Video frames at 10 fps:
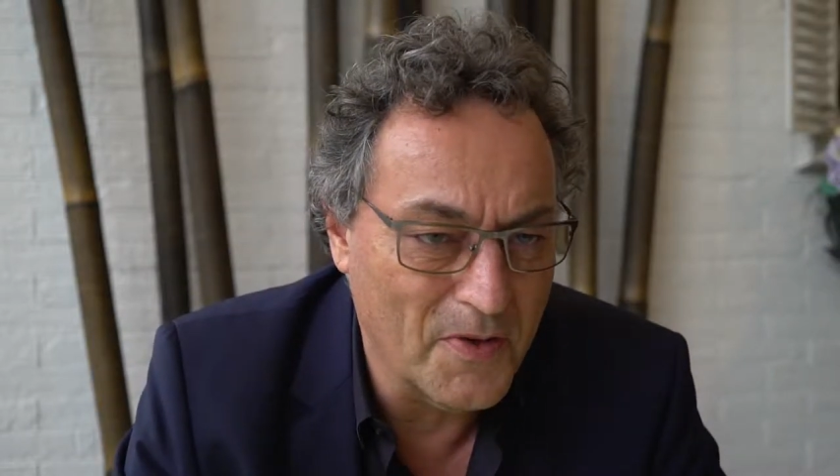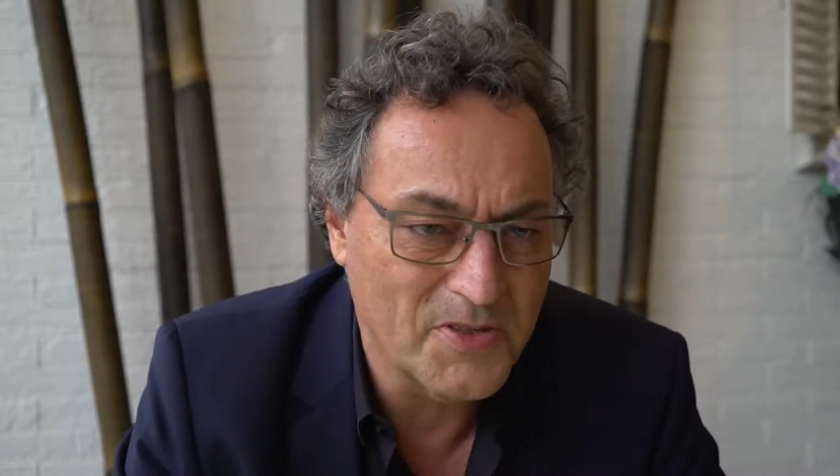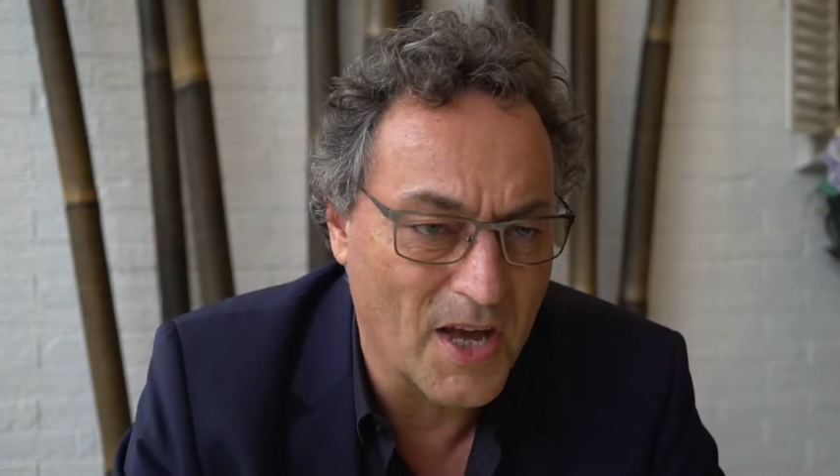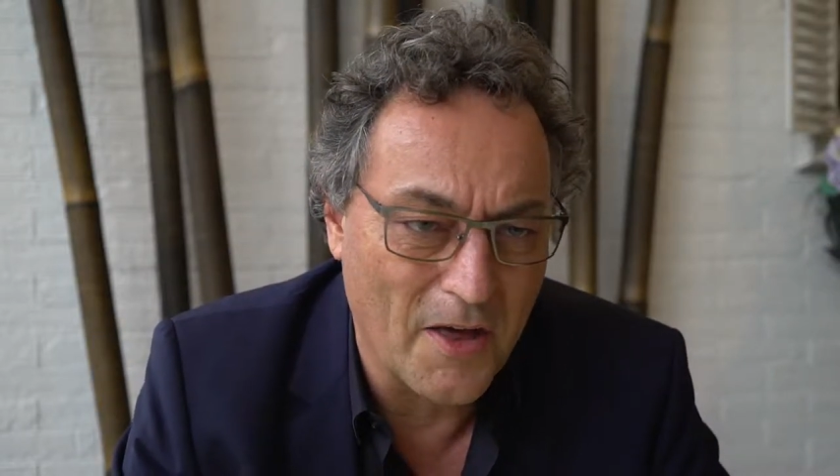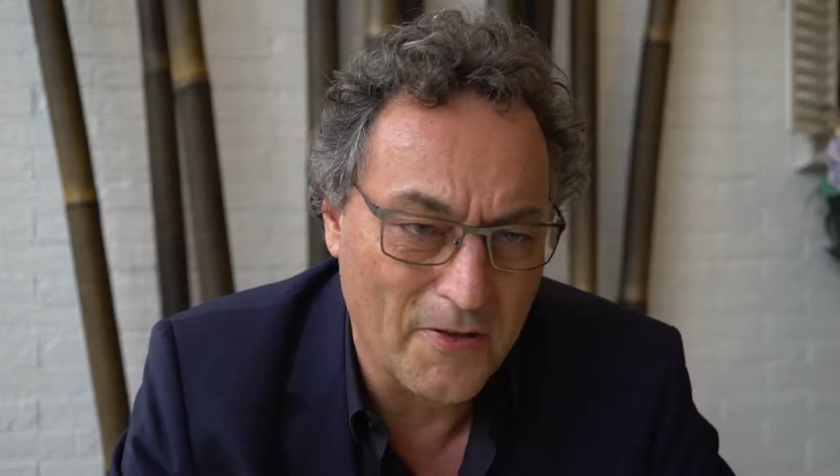
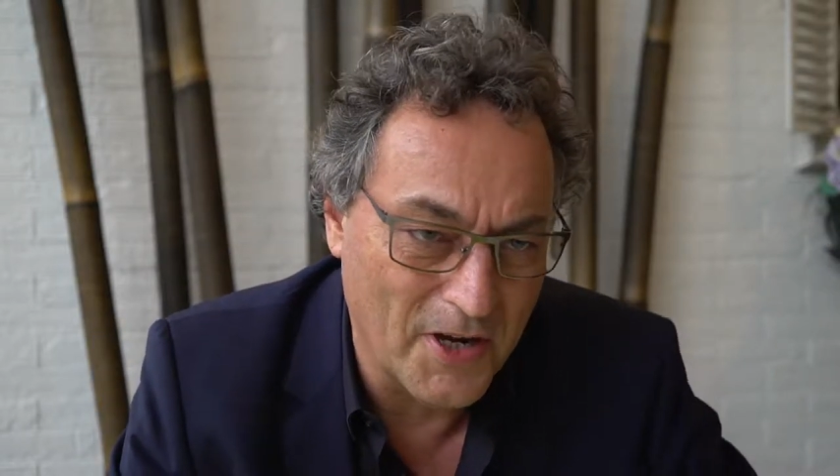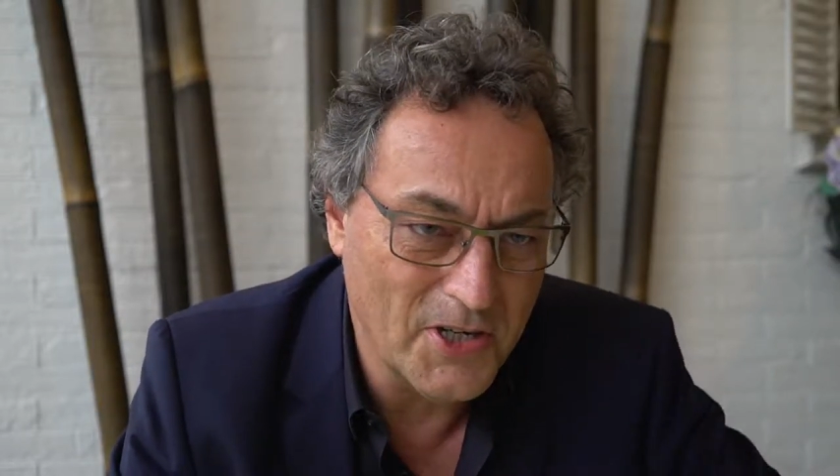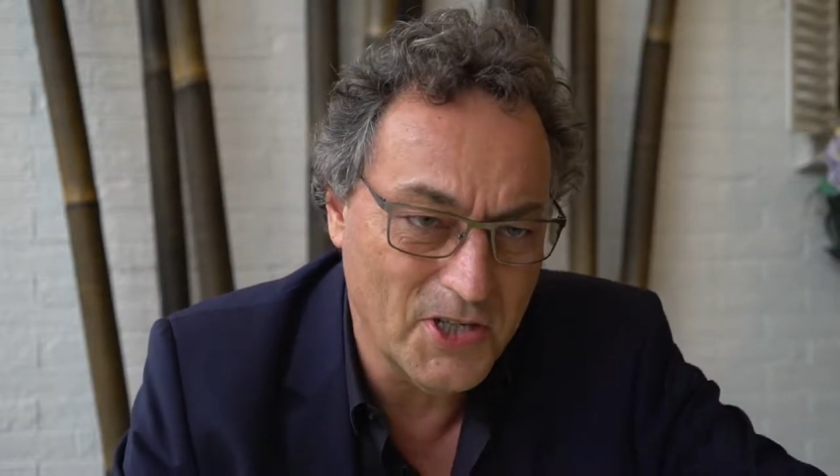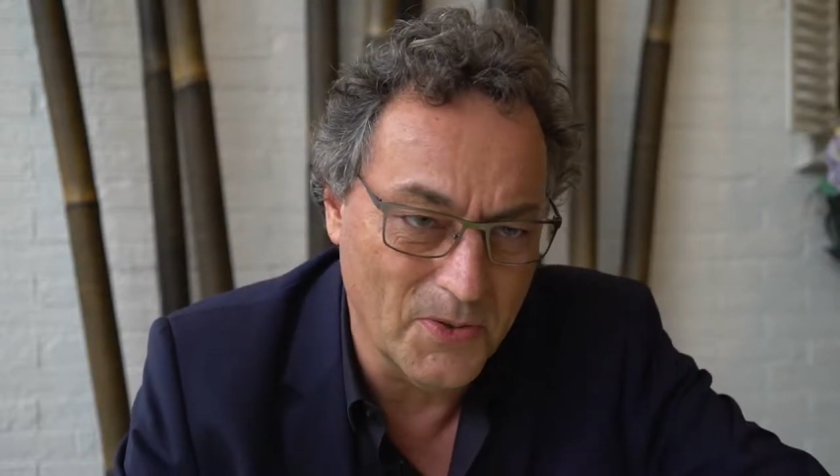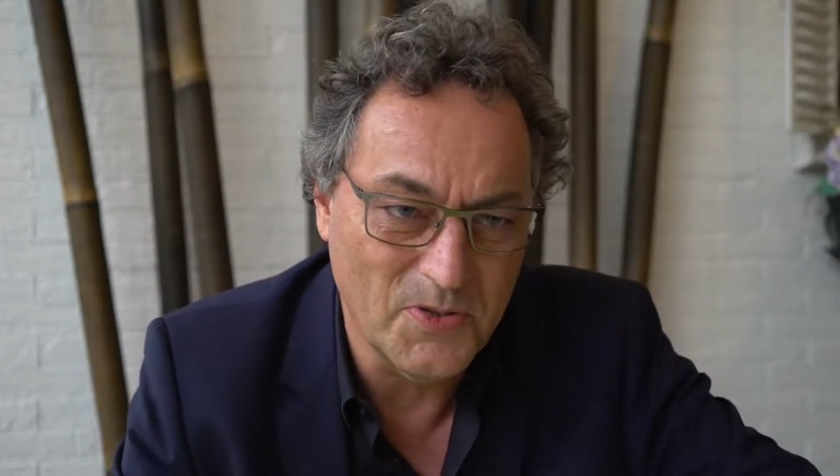those are other
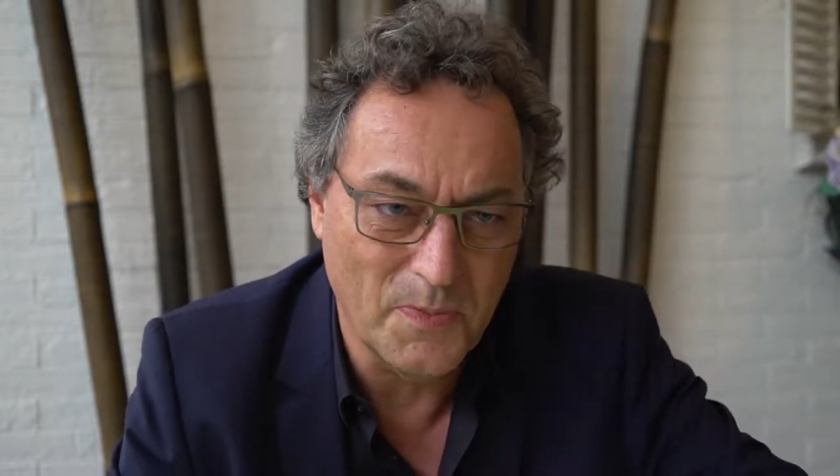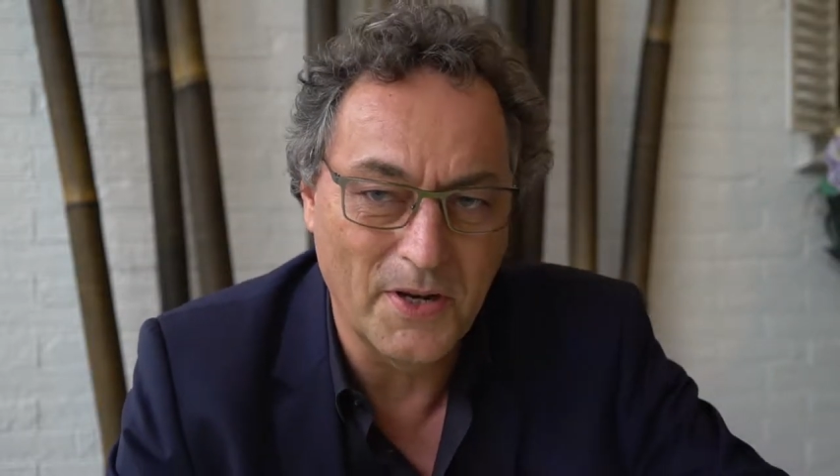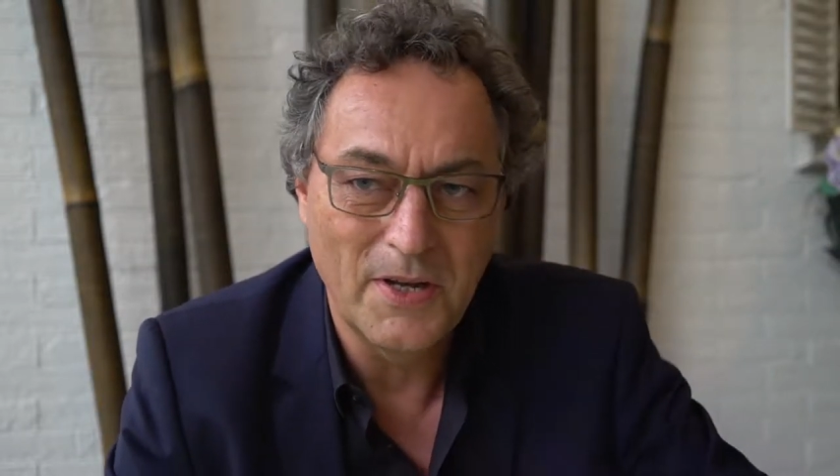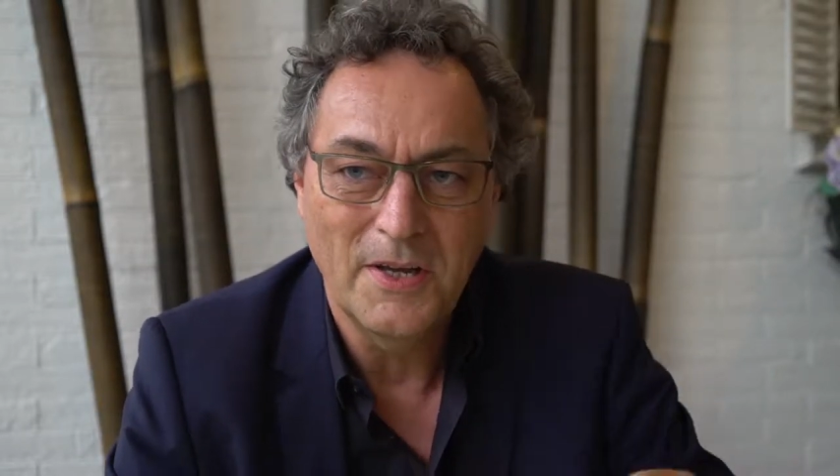issues. But,